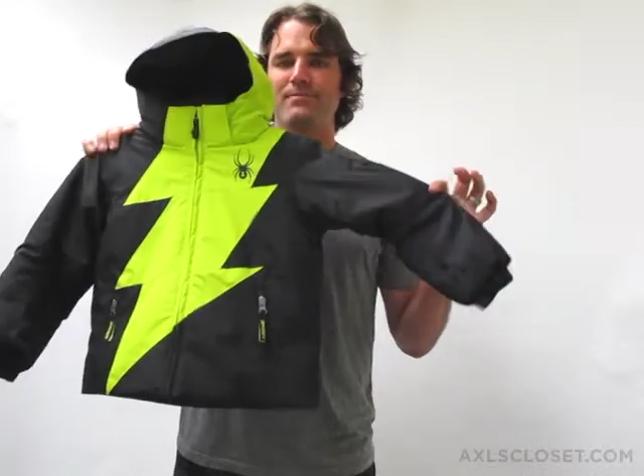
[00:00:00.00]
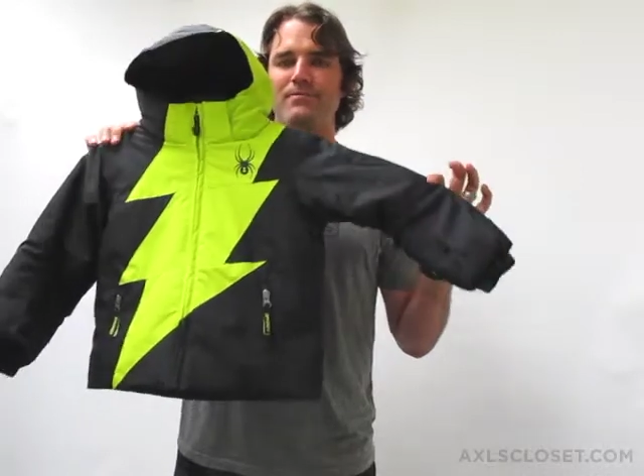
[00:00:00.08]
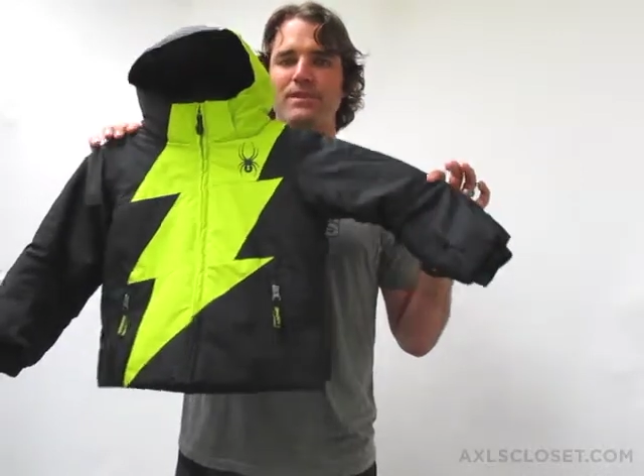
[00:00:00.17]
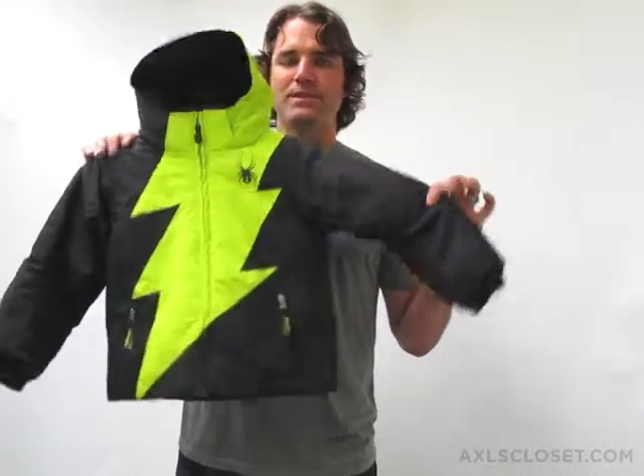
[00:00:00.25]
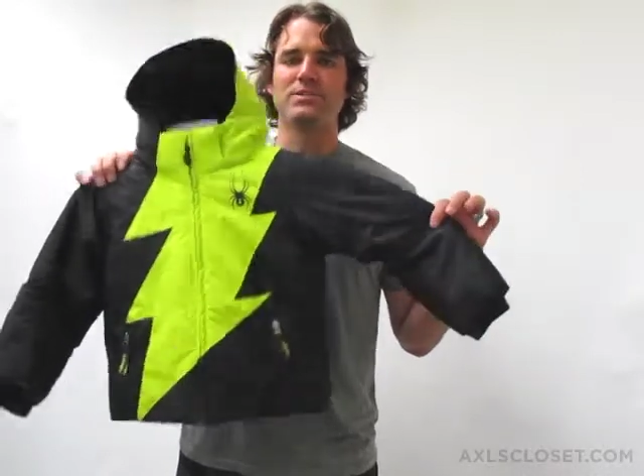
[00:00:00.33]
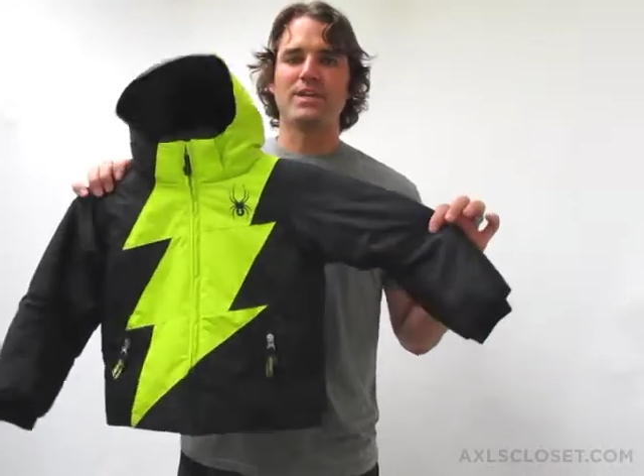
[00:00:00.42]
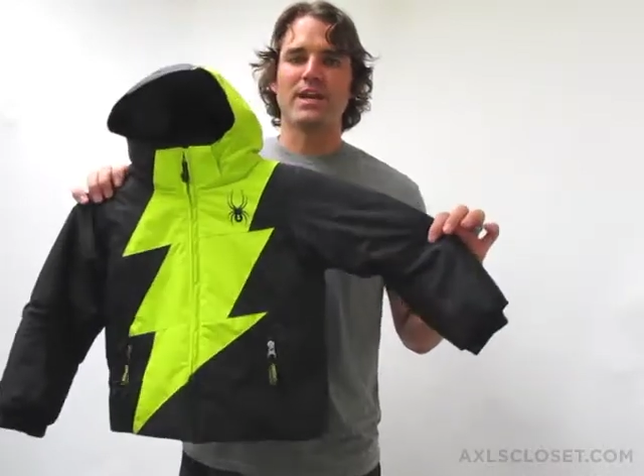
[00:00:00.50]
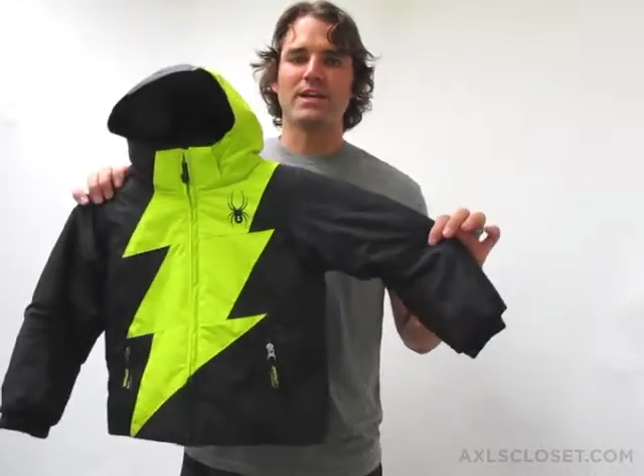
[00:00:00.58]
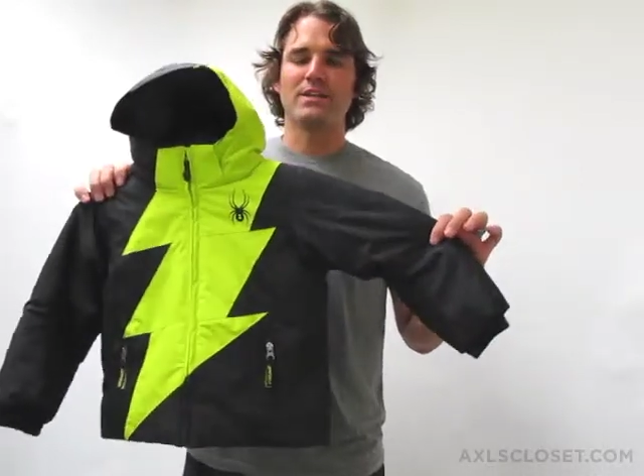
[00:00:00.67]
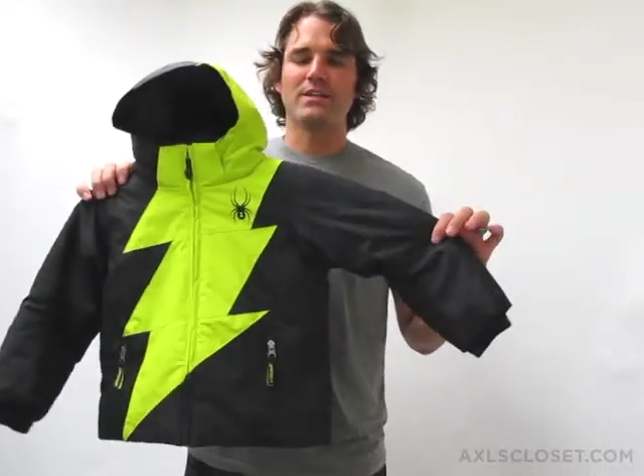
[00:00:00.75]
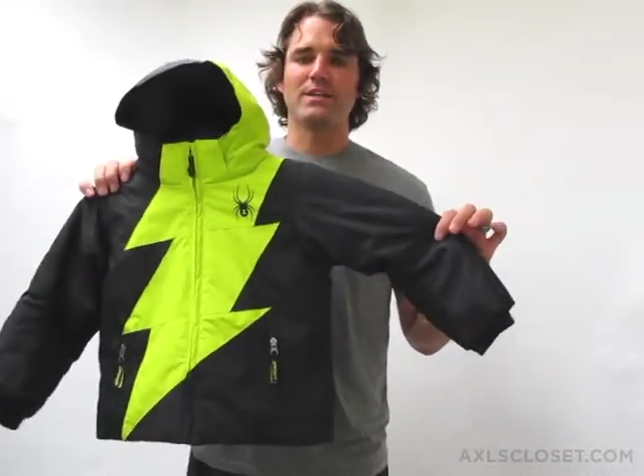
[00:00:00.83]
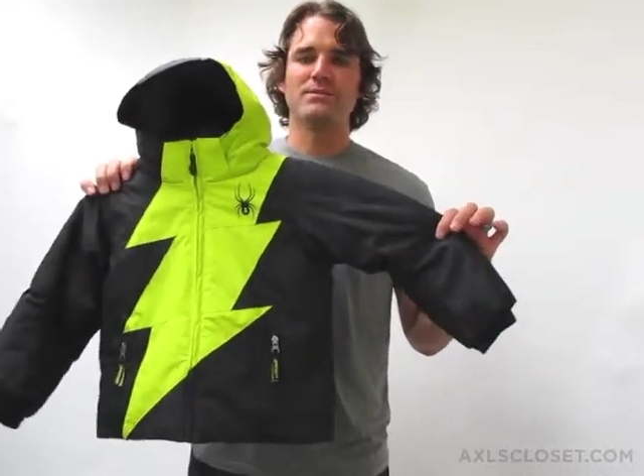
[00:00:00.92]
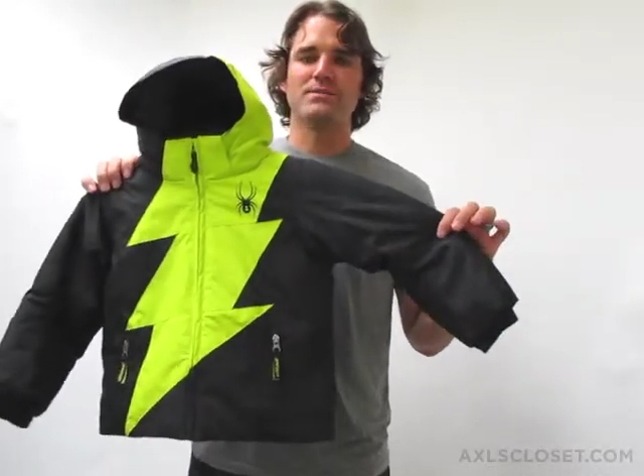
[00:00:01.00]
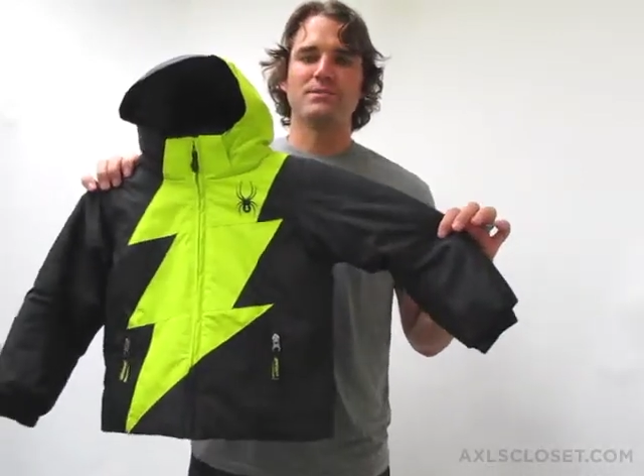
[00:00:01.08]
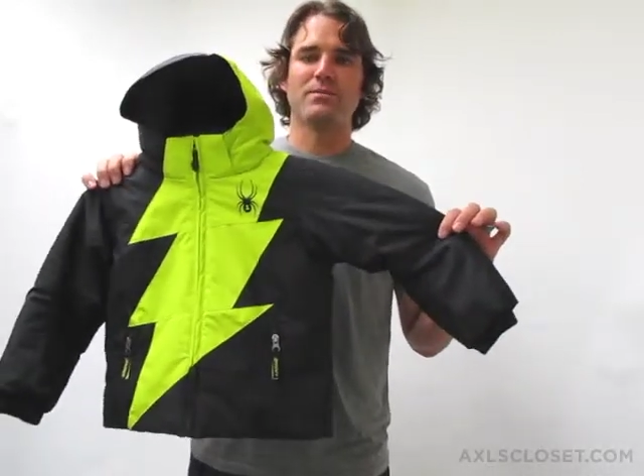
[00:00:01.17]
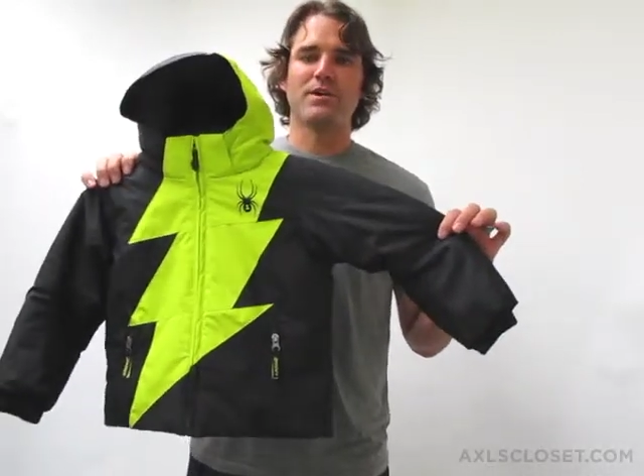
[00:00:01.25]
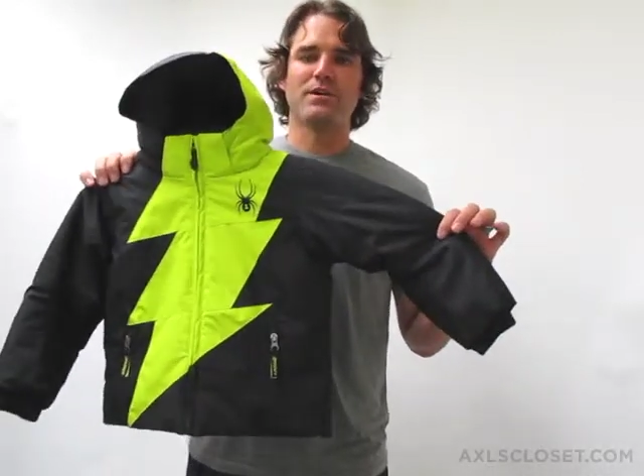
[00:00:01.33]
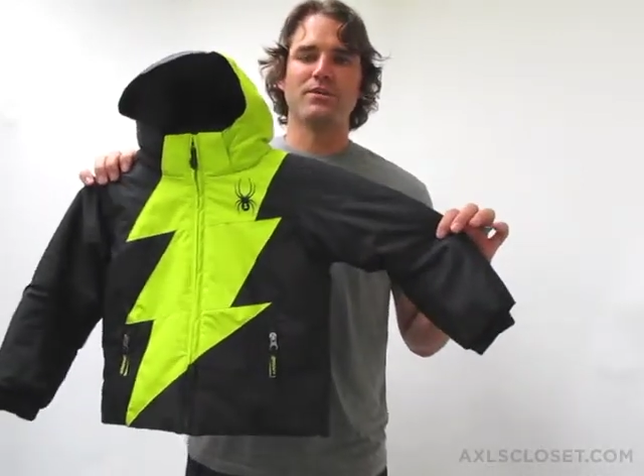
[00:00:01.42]
This jacket keeps the
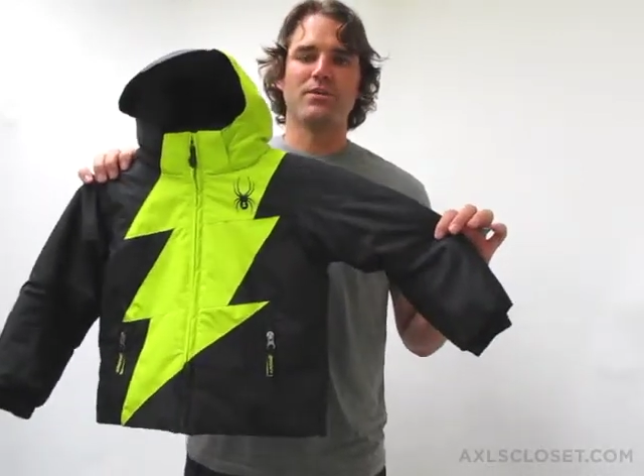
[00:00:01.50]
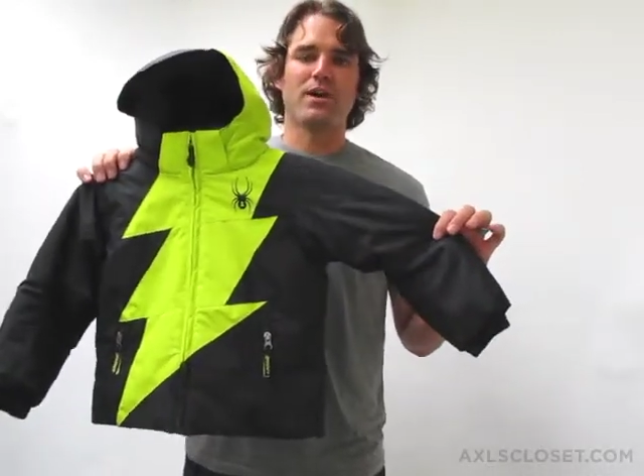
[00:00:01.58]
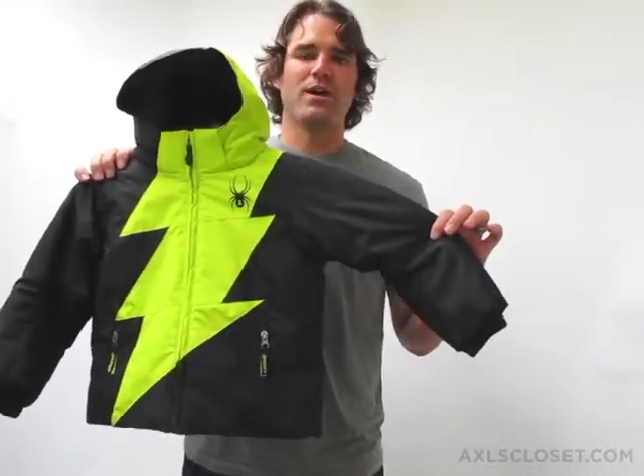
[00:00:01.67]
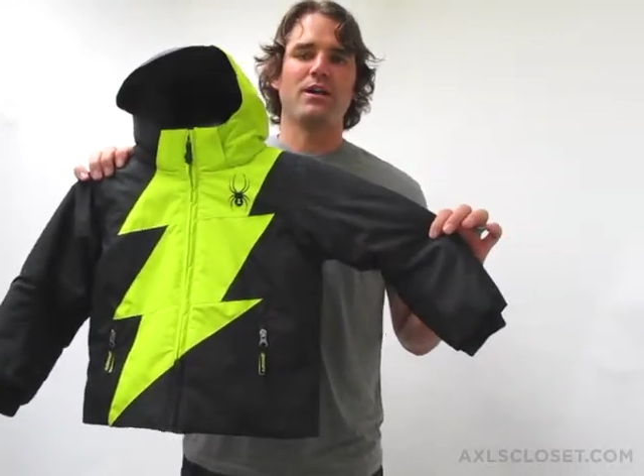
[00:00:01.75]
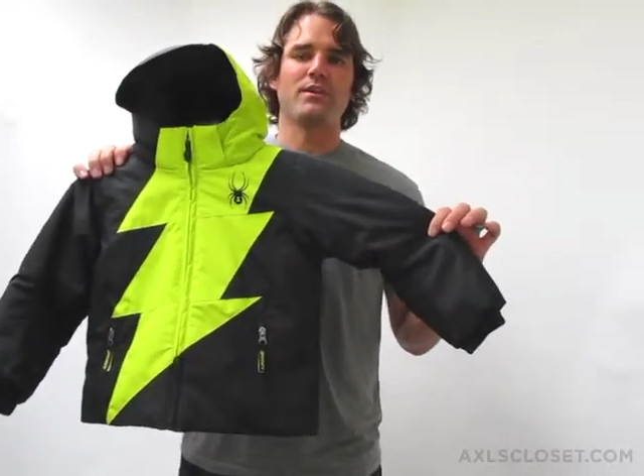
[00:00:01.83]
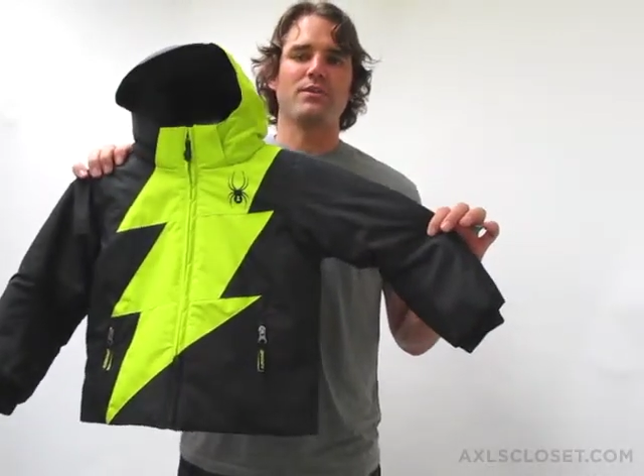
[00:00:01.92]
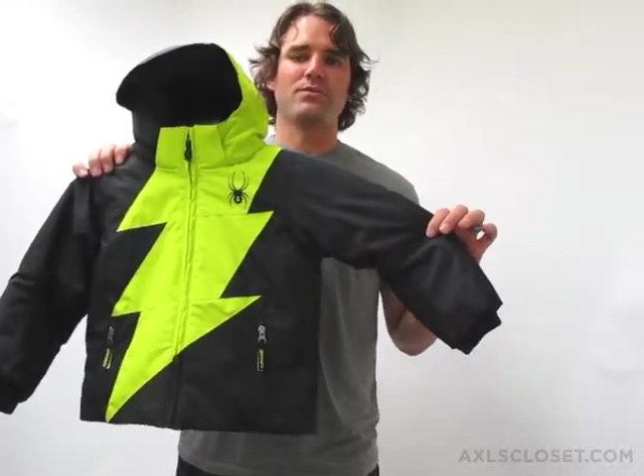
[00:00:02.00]
body dry